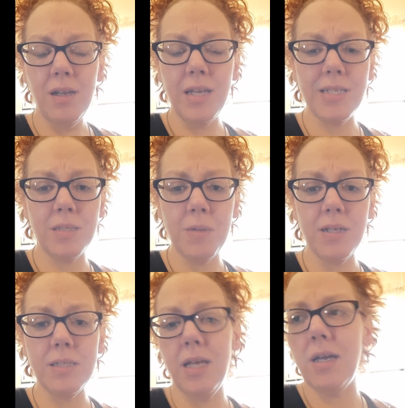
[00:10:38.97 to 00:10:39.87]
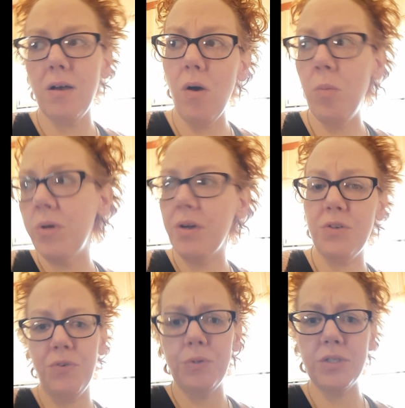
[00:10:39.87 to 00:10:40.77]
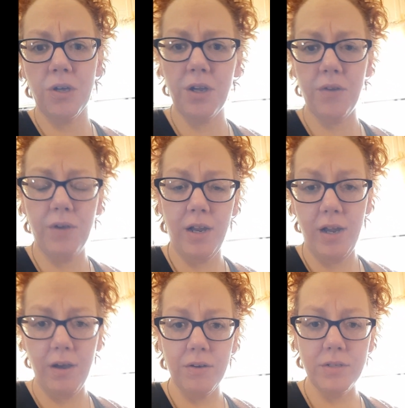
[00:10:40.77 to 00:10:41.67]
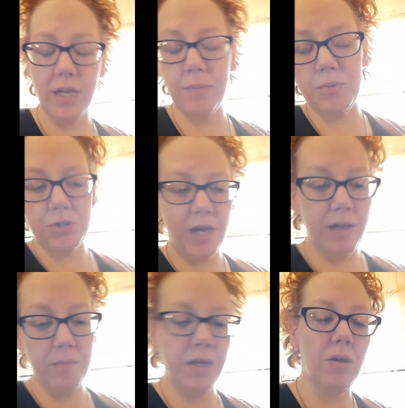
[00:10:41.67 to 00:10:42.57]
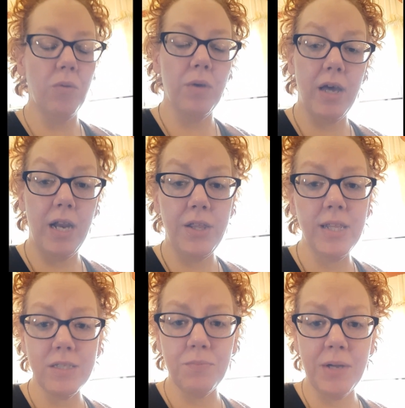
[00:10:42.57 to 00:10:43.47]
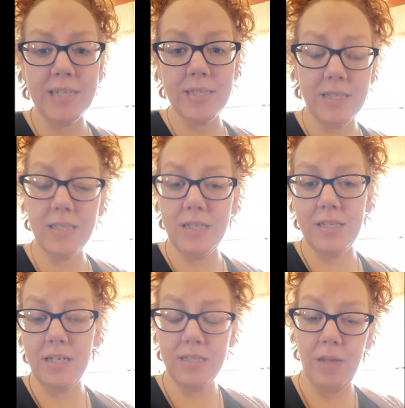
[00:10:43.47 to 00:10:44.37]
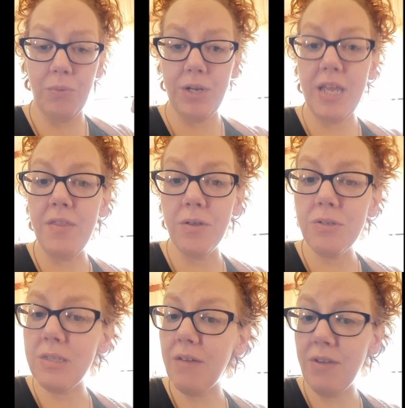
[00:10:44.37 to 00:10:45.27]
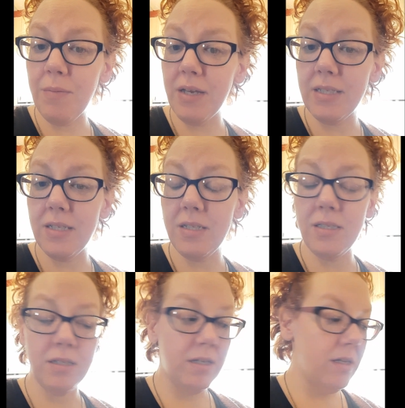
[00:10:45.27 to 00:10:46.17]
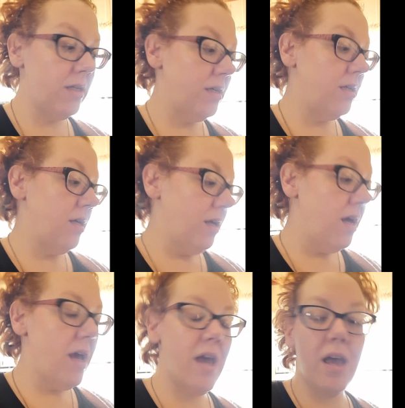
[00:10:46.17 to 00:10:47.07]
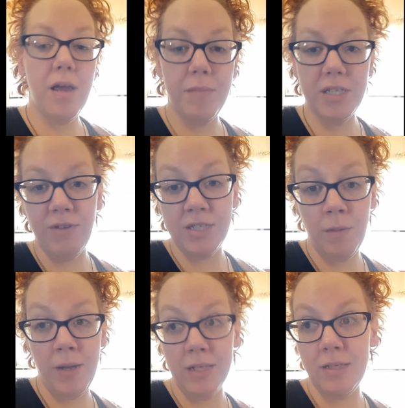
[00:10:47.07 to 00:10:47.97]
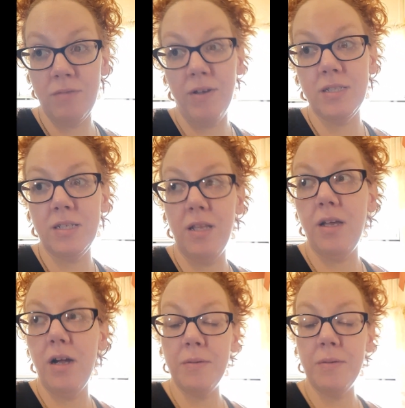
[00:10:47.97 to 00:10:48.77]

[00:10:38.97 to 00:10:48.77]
It smells like home-cooked food cooking right now, like a giant meal. I think that's because of the seasonings they put in those stuffing mixes. And Miss Fussy Pants is fussing in there.